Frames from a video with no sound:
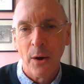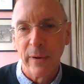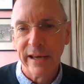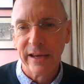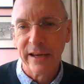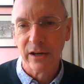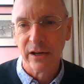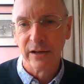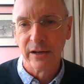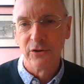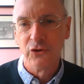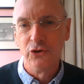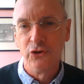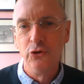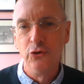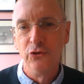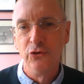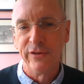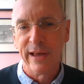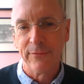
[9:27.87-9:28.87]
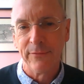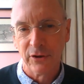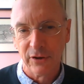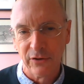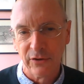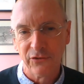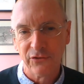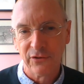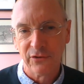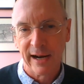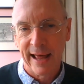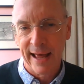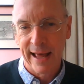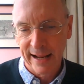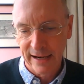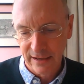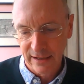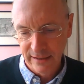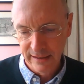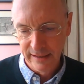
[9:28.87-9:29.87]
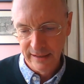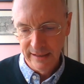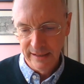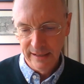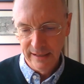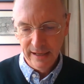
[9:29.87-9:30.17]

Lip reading: we can use evidence to land